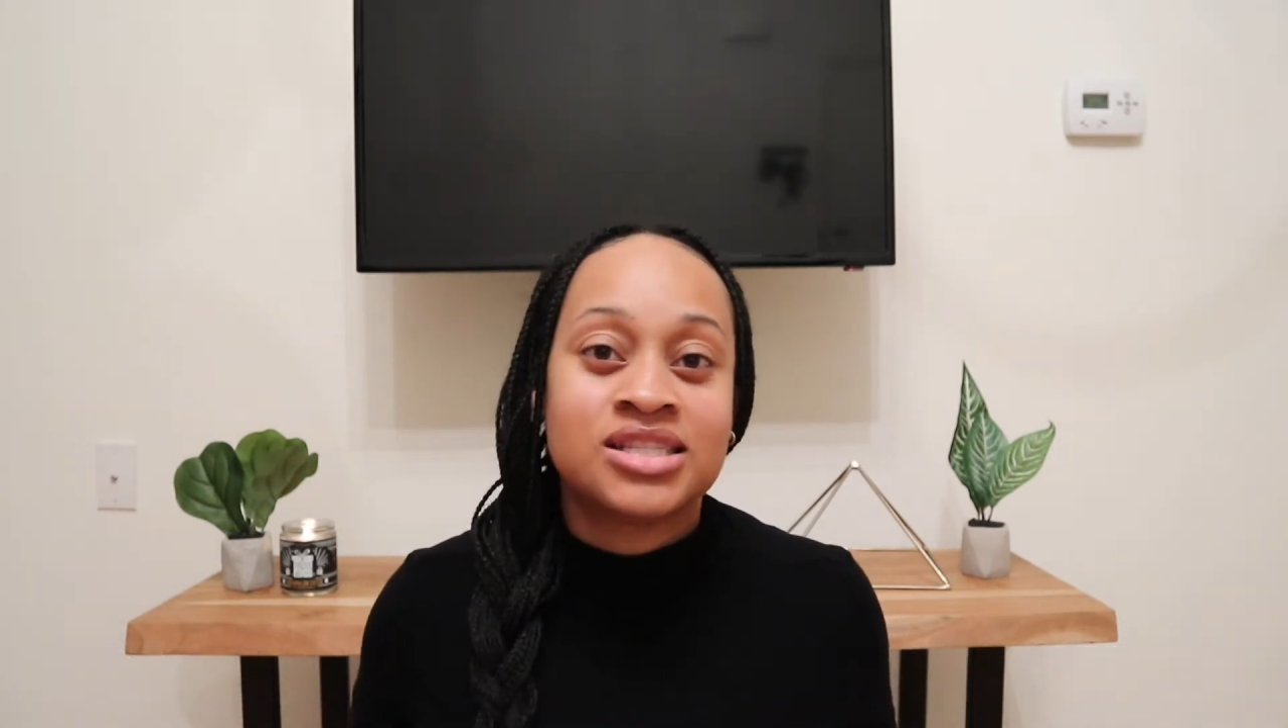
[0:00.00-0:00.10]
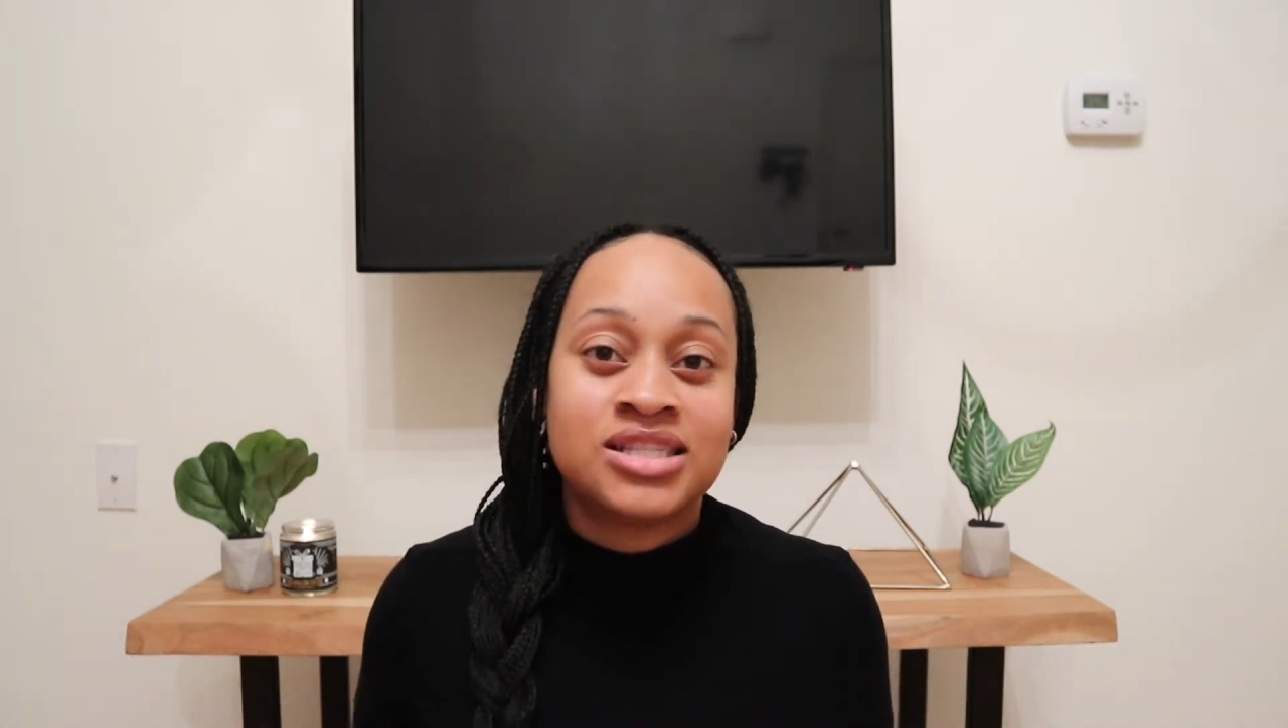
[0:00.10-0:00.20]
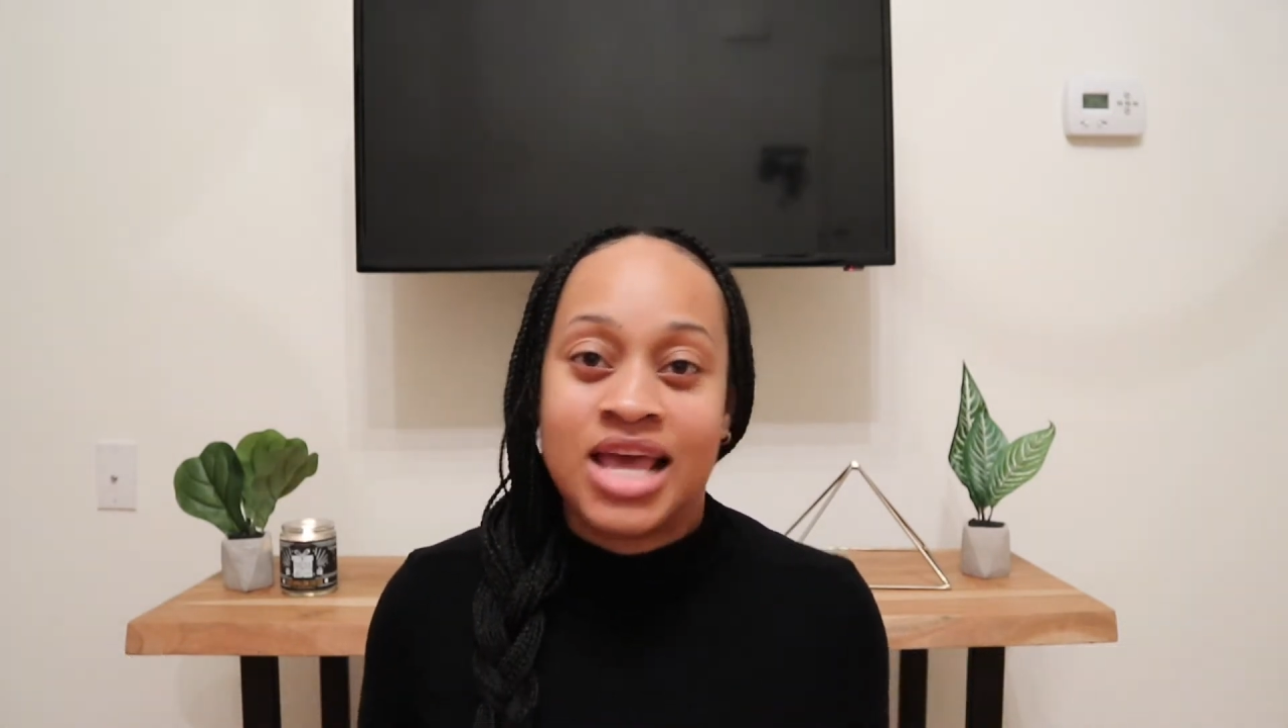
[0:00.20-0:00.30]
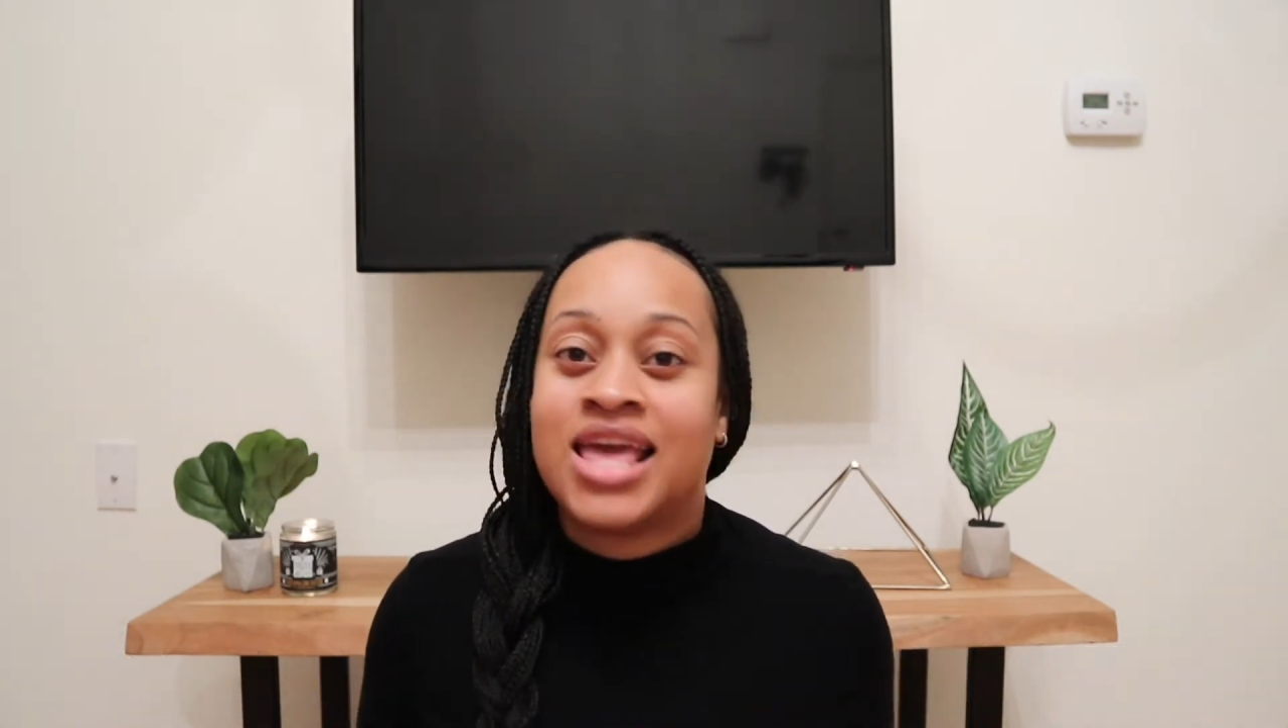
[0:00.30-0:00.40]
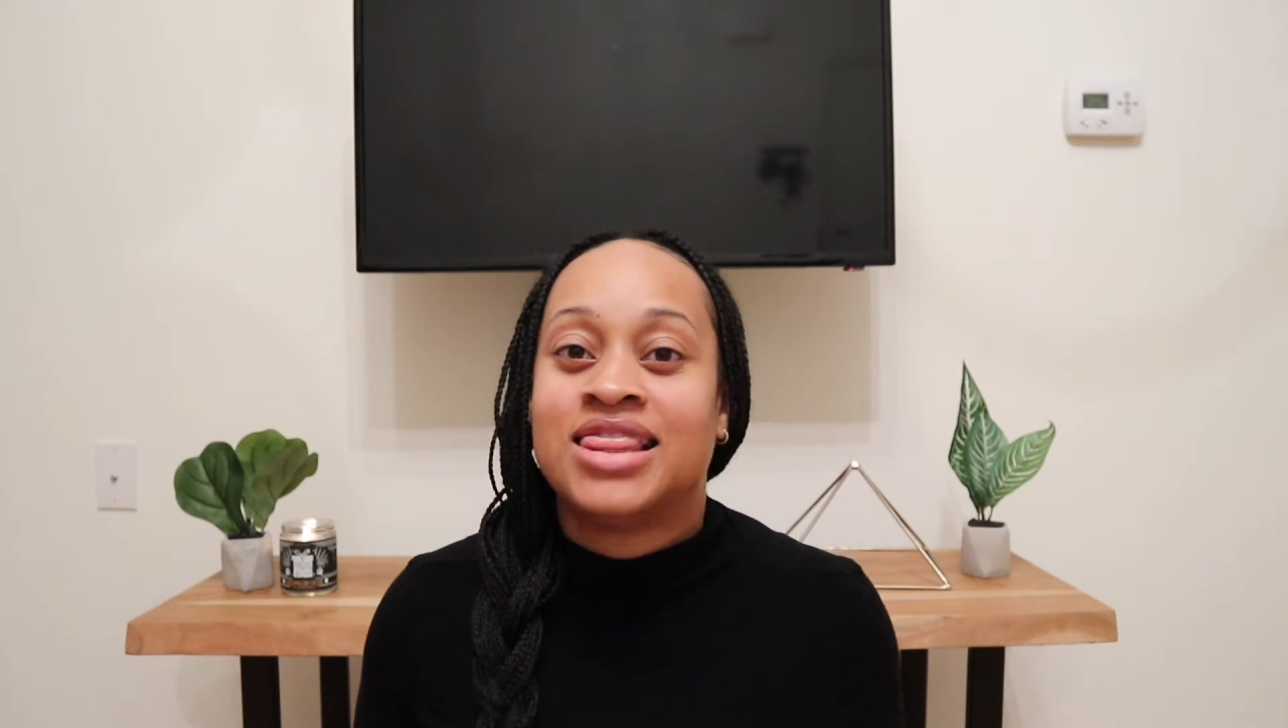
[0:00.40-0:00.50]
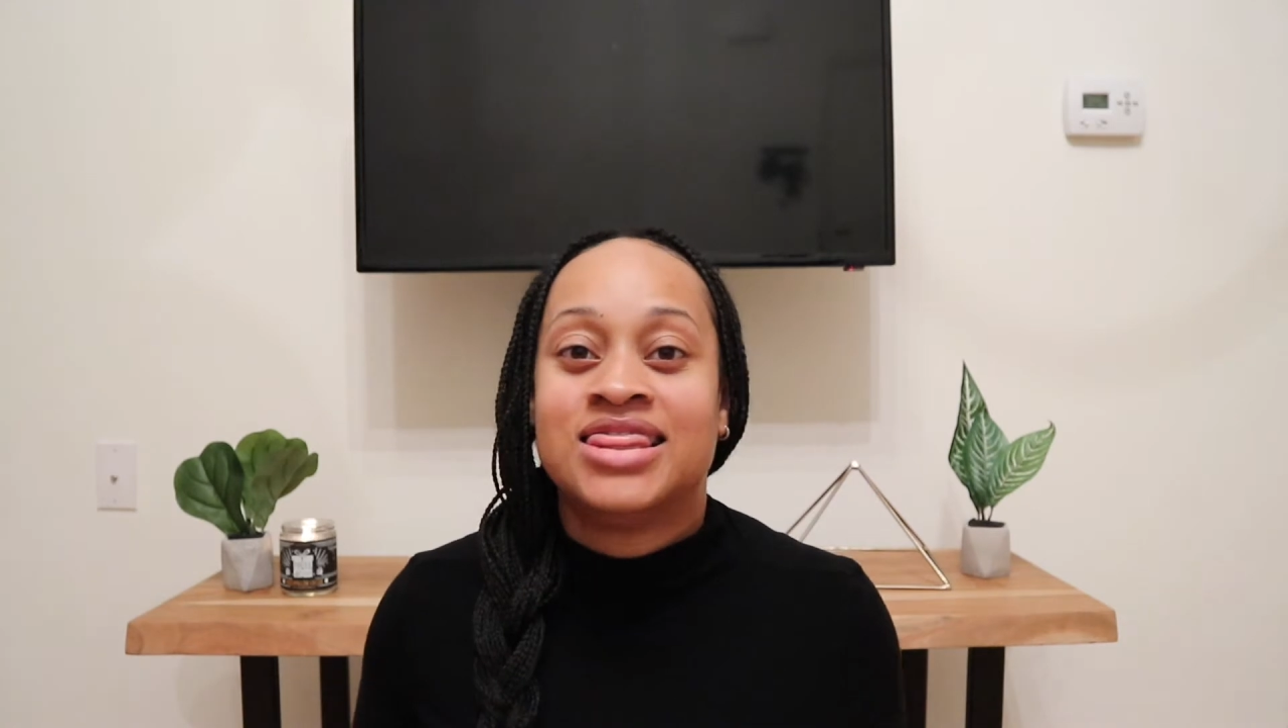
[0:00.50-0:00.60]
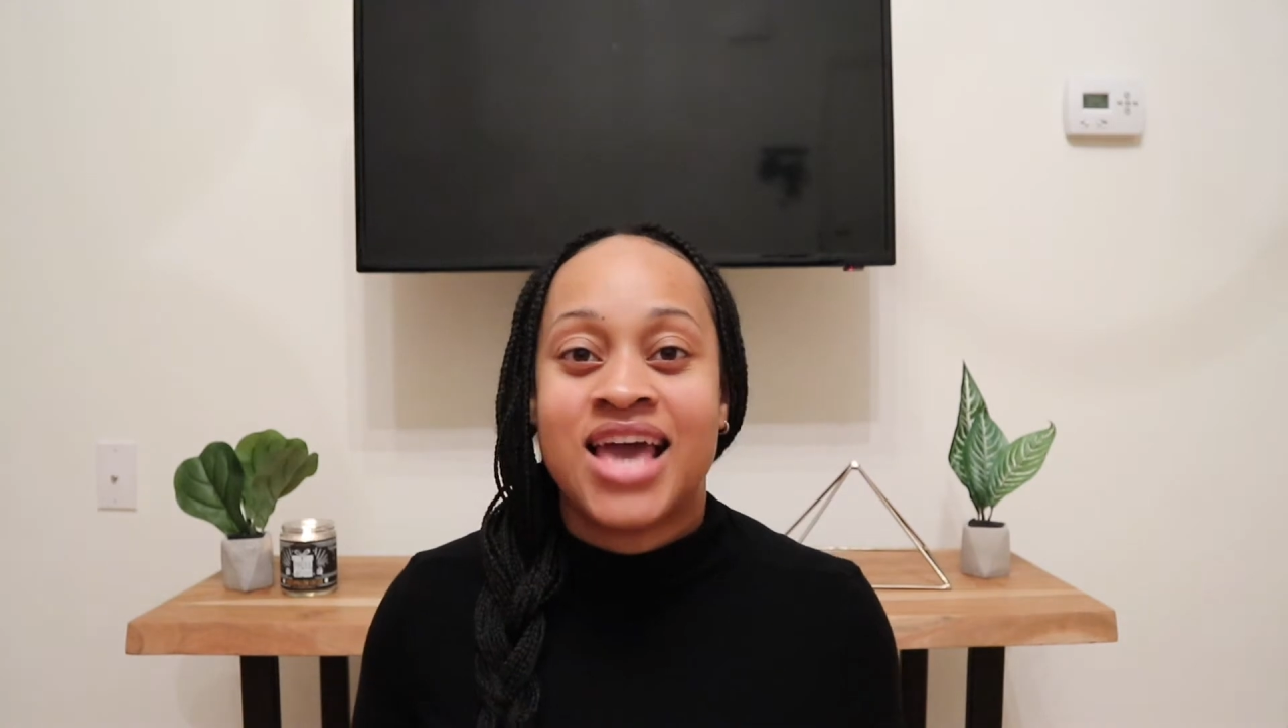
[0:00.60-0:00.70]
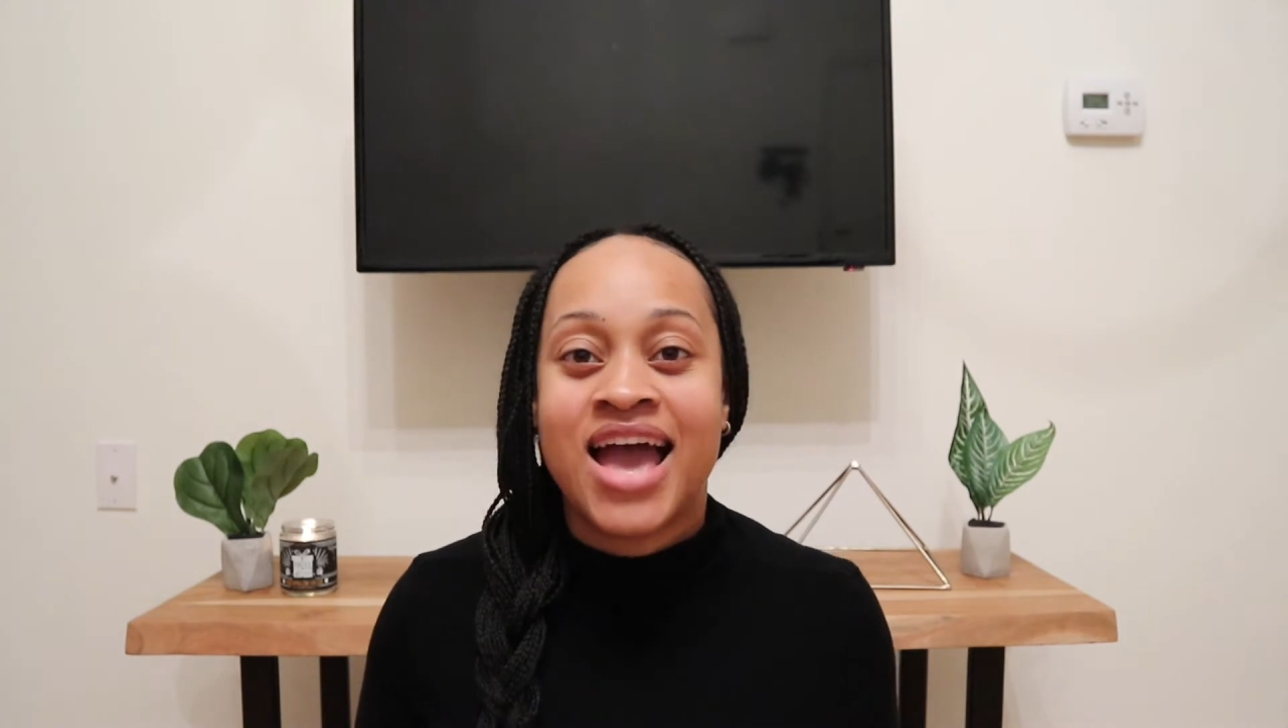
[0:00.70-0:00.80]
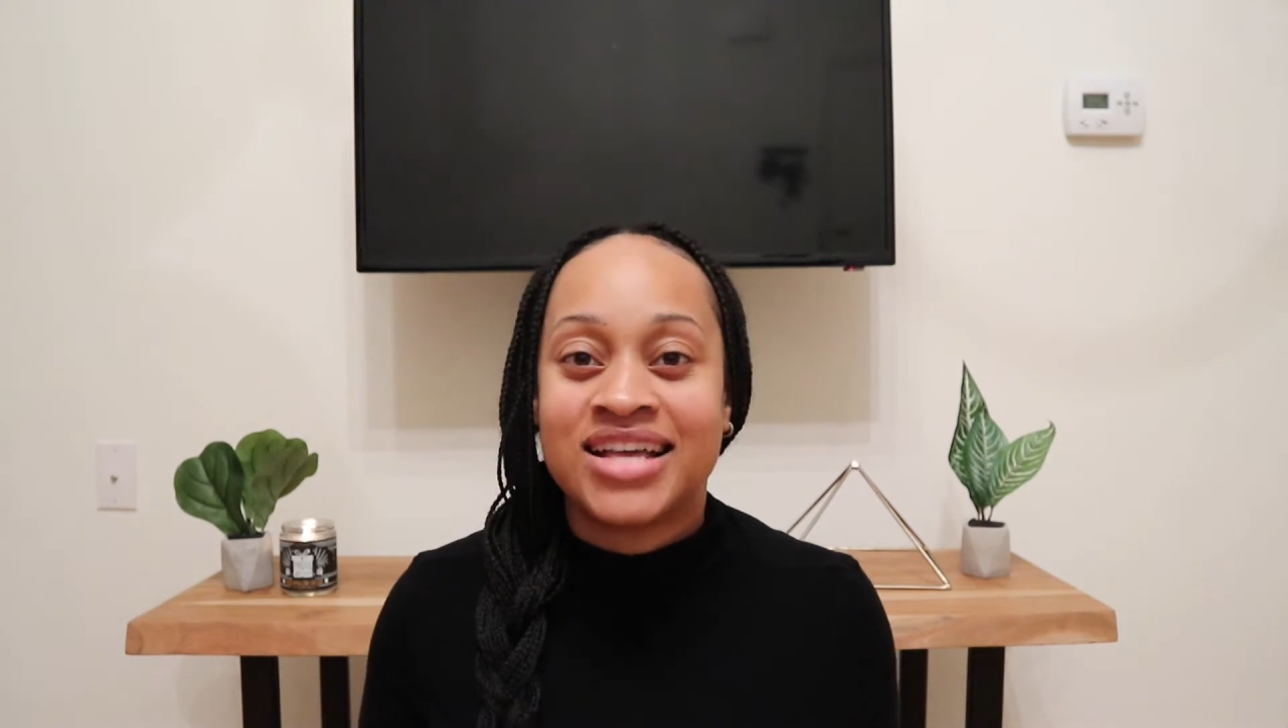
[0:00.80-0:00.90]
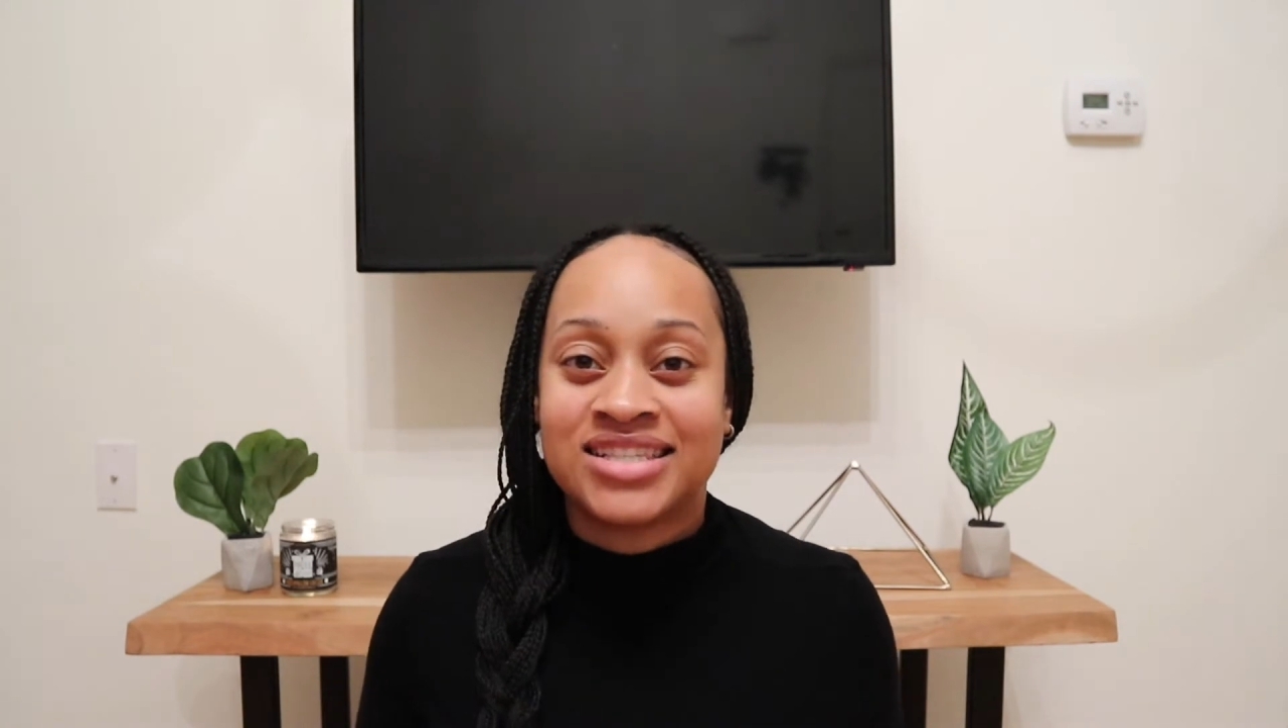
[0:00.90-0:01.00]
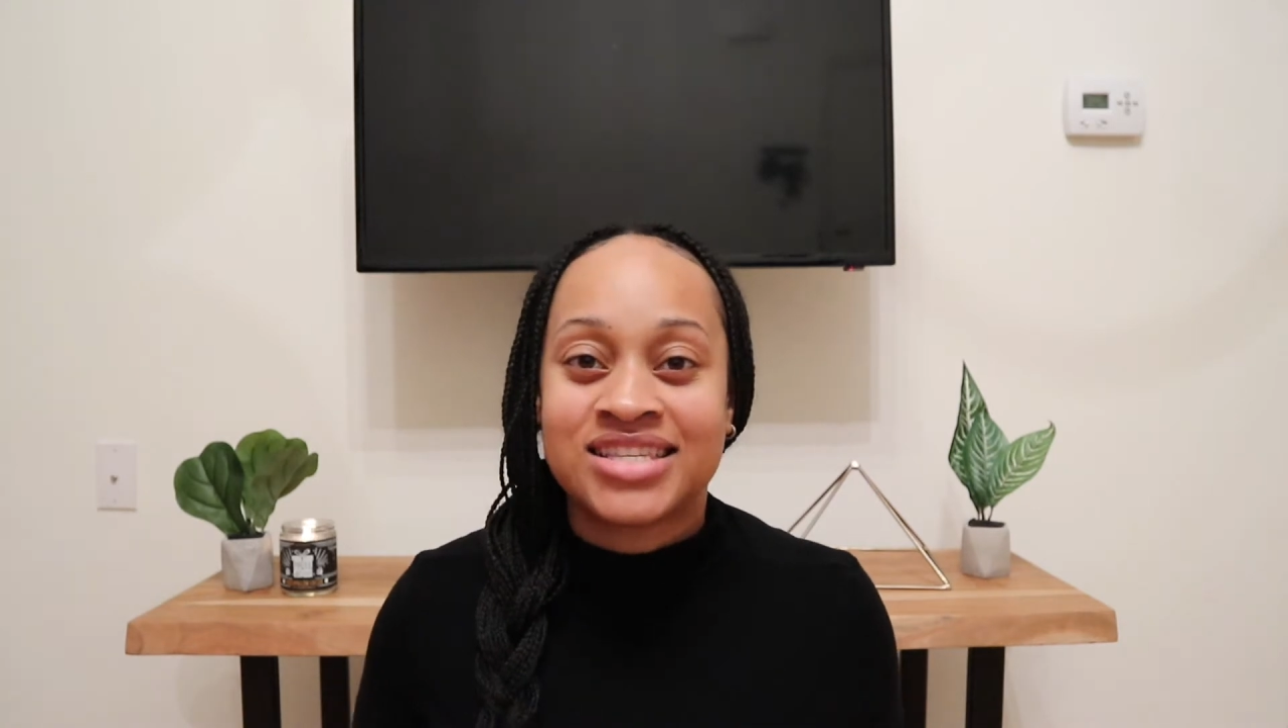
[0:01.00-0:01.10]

say that.